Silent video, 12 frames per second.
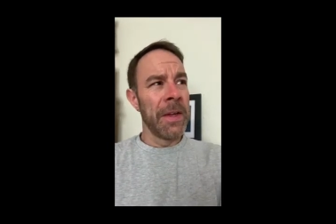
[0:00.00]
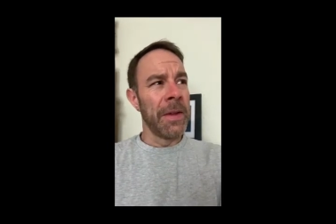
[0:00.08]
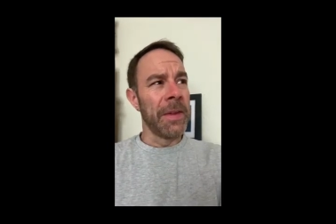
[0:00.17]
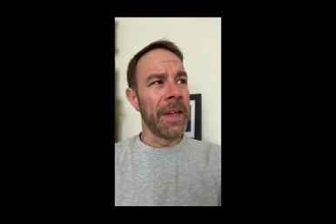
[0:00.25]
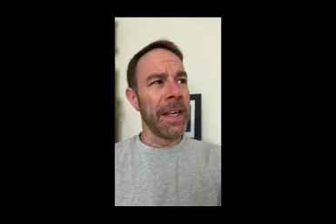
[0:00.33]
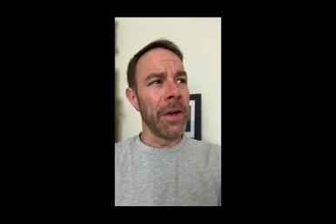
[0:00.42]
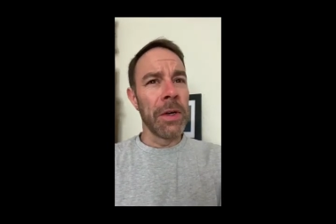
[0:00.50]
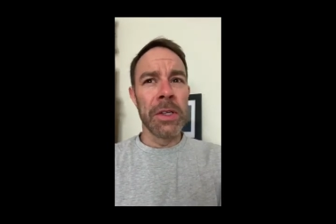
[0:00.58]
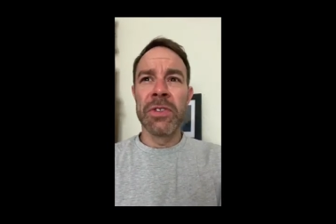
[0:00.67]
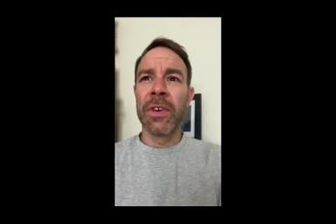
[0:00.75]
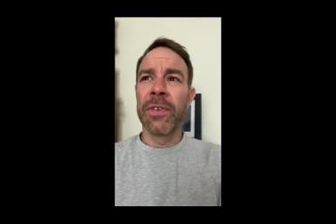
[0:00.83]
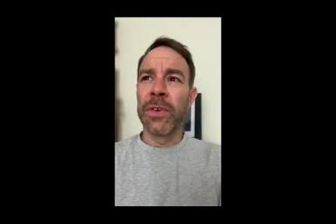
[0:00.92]
the urge
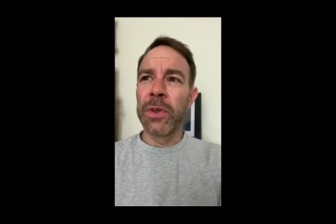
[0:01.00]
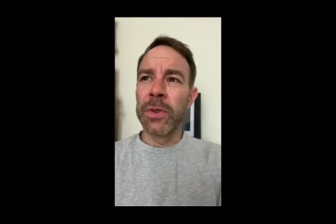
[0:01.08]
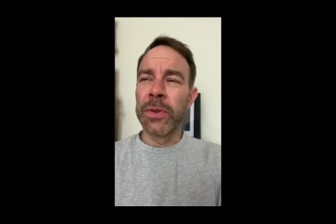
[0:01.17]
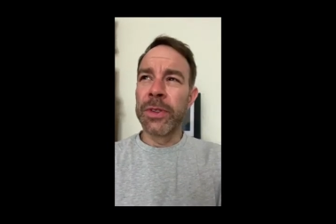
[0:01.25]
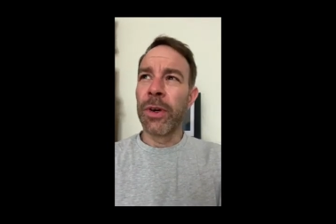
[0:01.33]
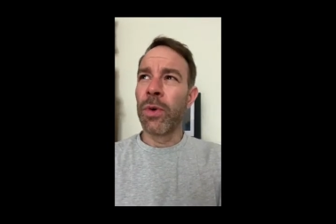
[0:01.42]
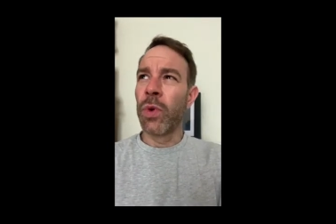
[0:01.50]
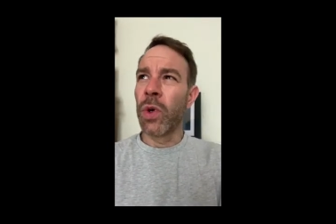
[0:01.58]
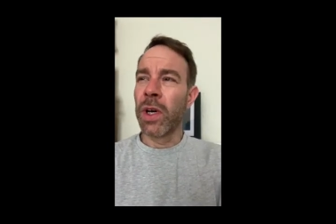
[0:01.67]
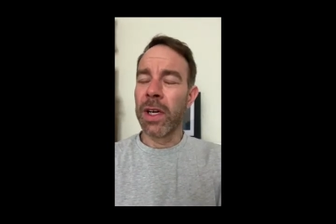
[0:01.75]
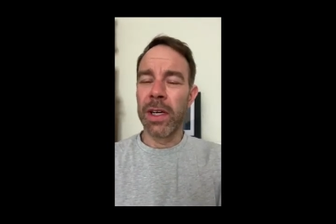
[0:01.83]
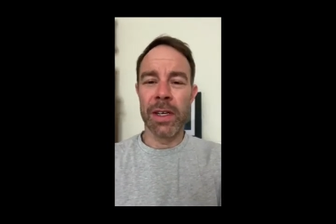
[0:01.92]
for food. Ooh.
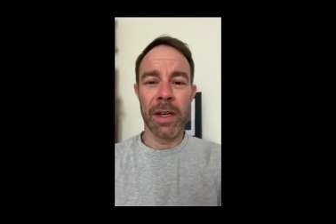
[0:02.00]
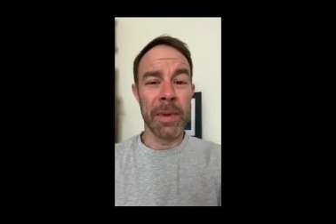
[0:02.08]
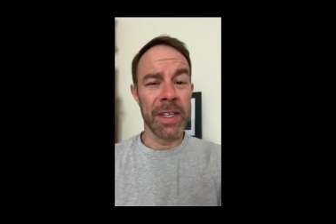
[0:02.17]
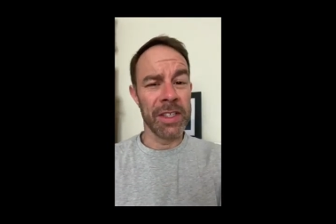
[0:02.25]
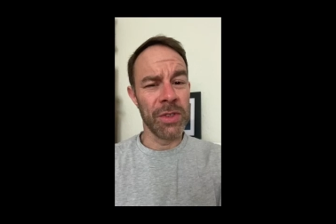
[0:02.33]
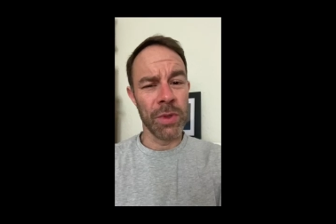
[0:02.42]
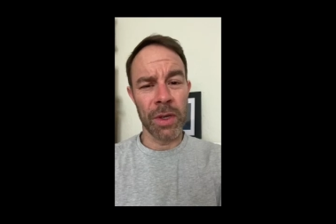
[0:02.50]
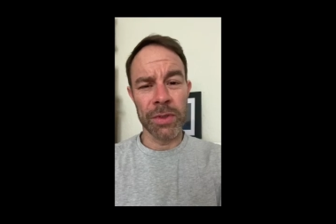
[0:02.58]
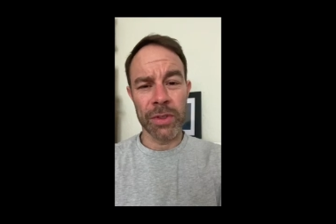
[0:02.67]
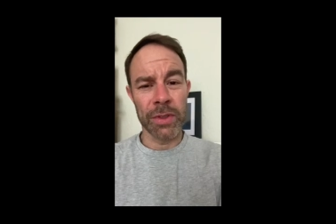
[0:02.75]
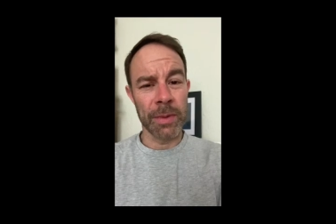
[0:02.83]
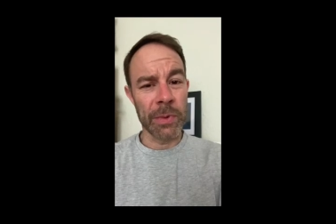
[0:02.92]
I mean, it still goes
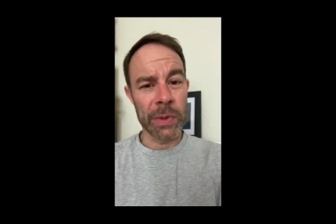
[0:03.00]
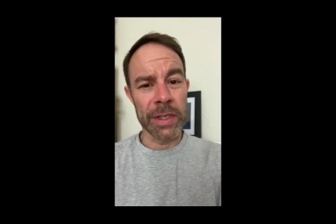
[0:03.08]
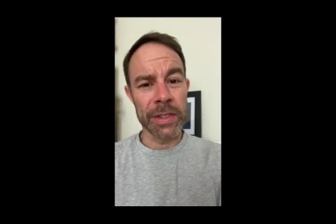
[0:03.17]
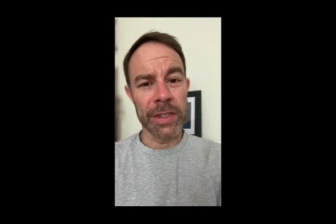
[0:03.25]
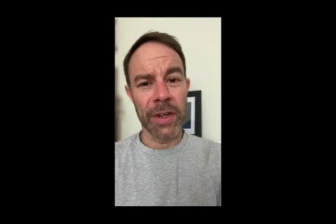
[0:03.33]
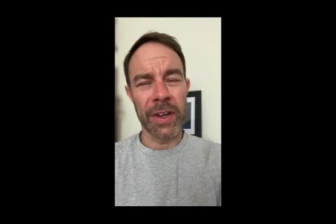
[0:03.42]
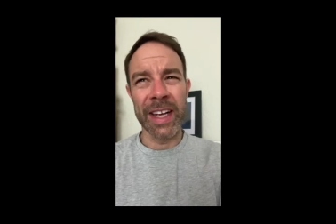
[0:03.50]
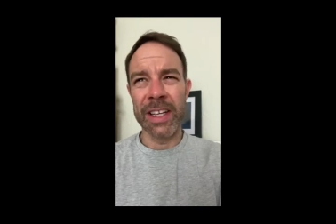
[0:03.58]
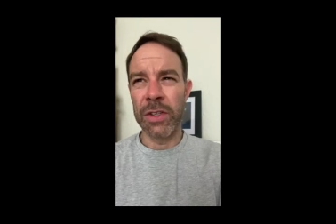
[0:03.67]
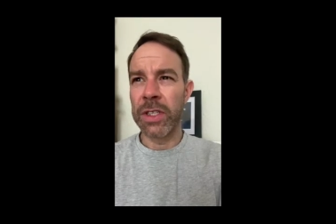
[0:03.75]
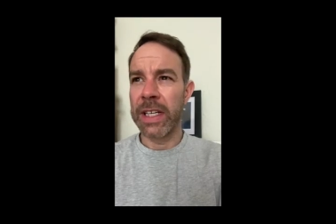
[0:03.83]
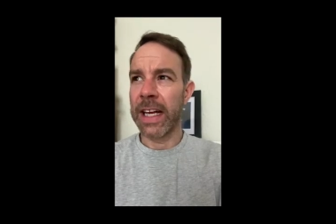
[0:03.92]
on, I'm not going to die. It
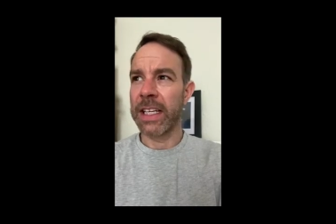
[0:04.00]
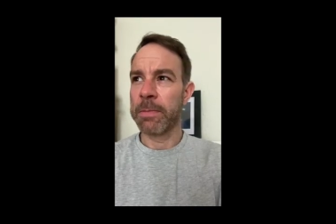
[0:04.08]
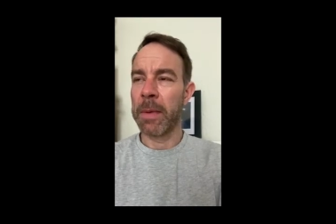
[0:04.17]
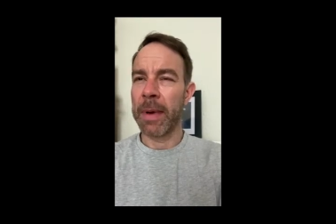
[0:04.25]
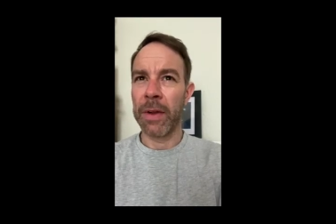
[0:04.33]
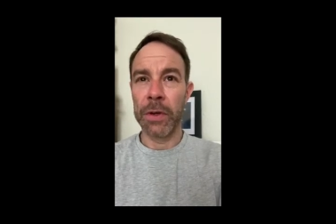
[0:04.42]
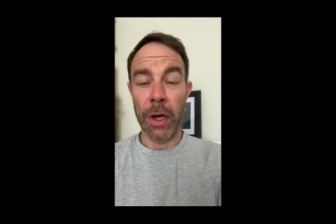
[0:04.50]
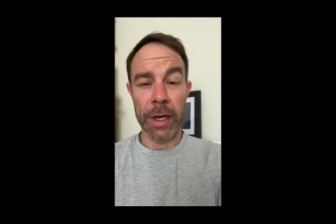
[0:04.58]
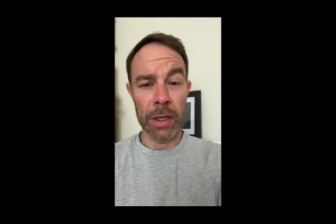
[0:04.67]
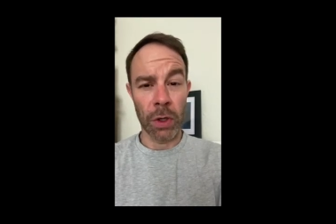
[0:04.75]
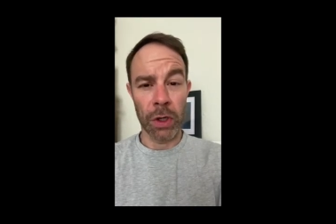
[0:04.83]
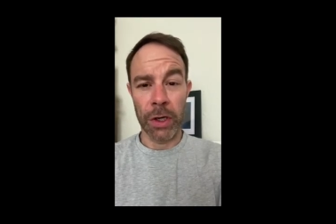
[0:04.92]
usually gets me about nine
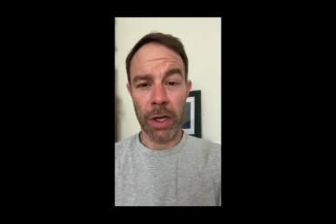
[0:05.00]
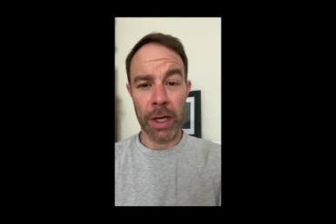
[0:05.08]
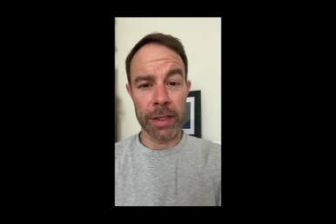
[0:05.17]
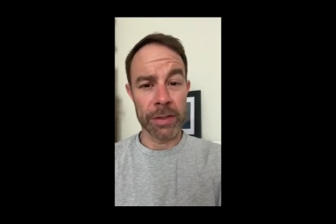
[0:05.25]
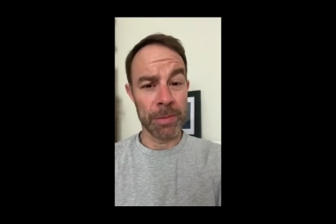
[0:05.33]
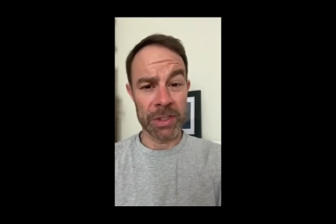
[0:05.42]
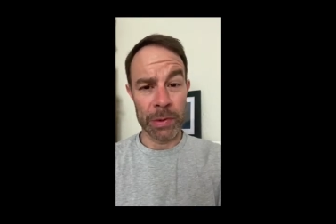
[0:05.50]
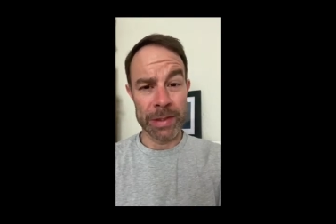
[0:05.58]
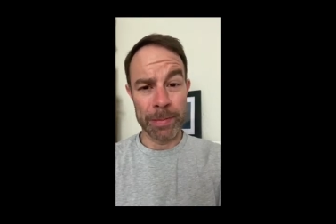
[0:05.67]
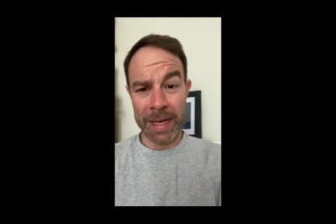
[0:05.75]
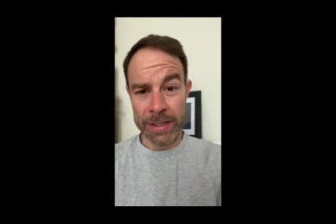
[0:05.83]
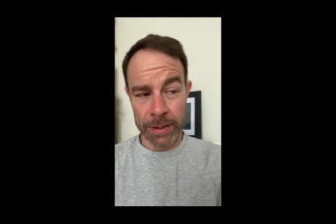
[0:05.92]
o'clock at night, so I'm just going to
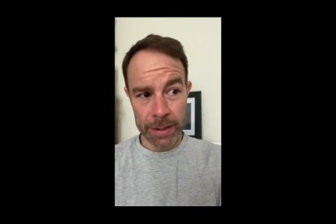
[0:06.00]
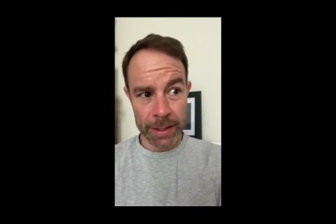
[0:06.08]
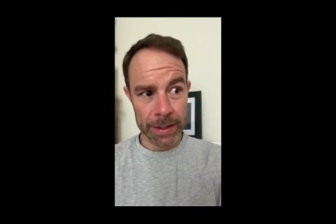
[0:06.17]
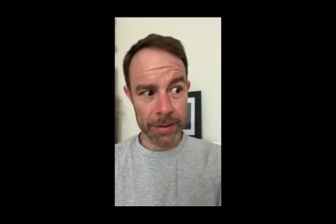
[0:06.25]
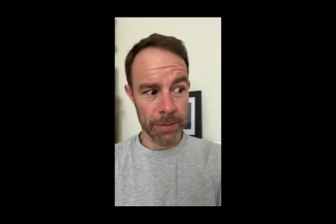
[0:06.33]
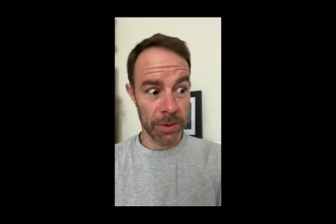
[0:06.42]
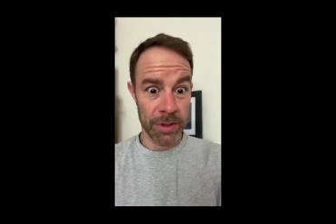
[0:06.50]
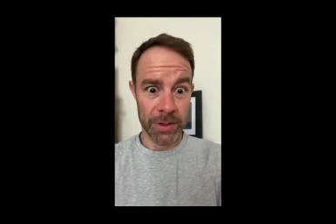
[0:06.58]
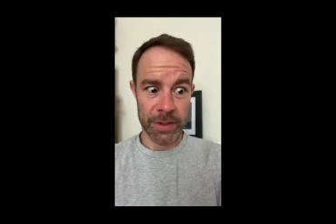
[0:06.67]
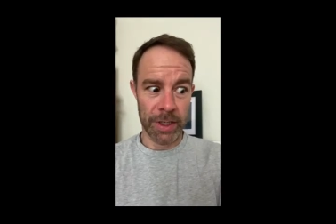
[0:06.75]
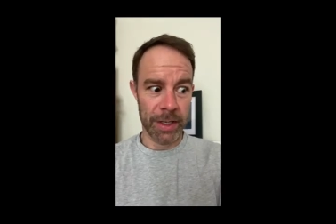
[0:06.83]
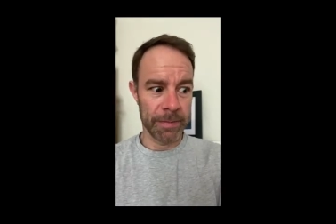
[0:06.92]
bed early, which
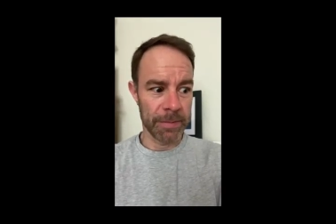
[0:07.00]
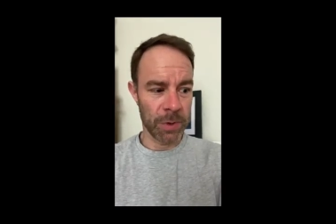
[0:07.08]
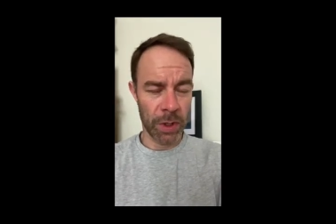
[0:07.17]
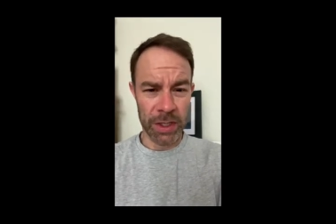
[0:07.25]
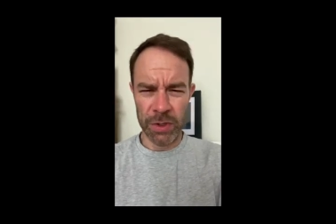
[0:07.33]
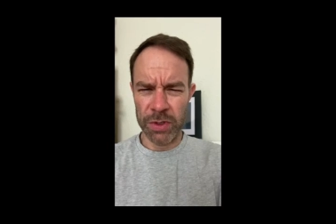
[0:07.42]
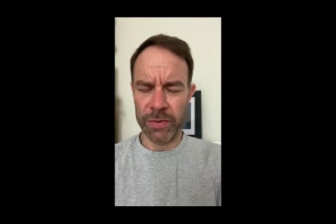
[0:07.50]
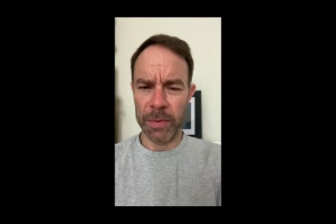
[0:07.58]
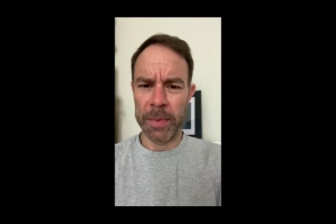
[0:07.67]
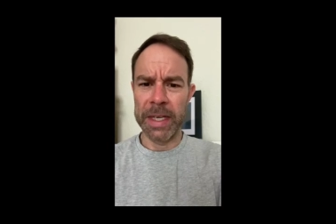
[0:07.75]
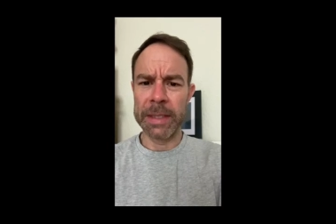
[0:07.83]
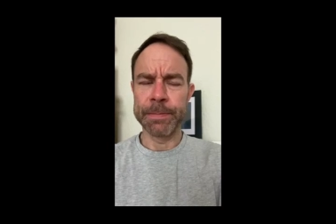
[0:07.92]
is um, quite unusual for
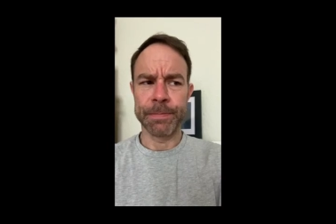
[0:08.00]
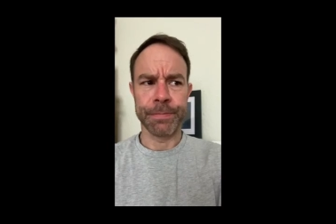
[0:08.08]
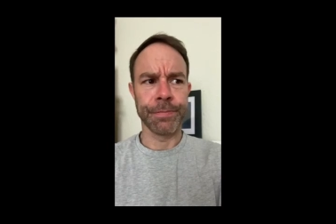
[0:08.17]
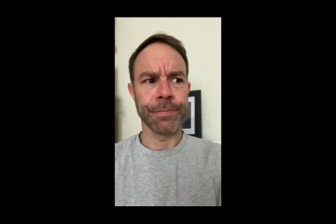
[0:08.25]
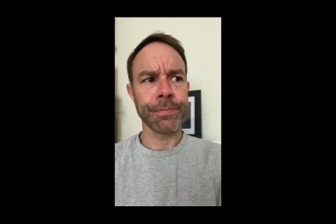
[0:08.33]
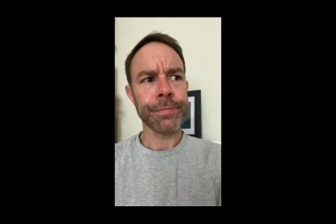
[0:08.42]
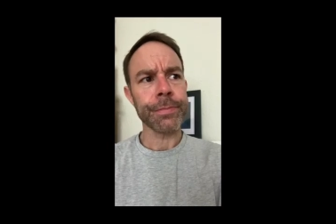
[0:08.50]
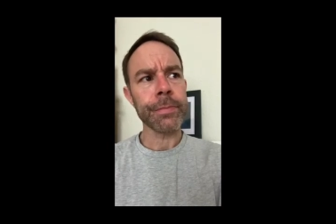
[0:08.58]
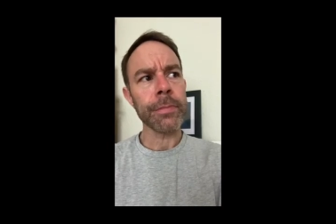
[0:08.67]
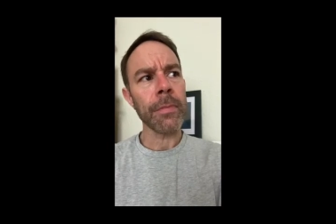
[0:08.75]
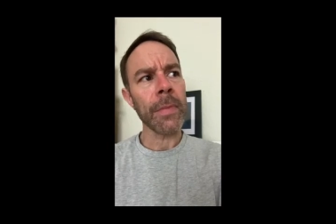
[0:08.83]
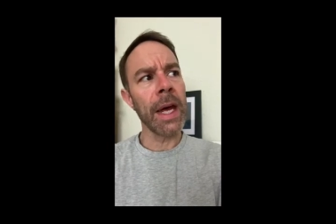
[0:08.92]
me.
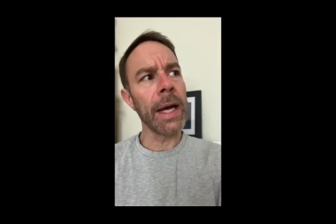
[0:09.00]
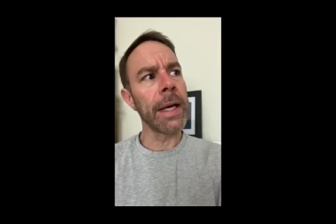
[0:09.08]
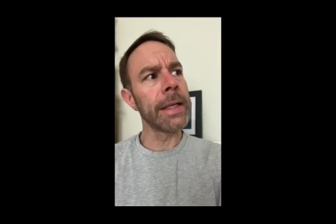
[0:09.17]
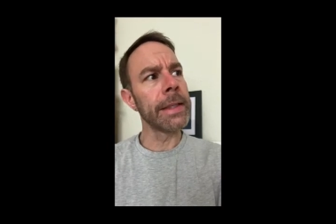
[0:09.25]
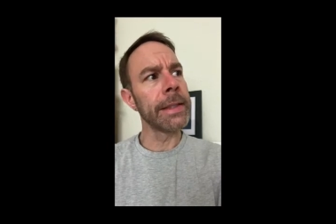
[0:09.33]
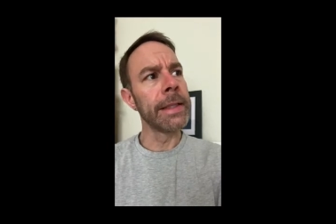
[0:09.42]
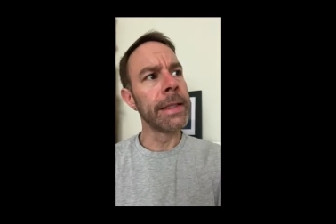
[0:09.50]
Uh,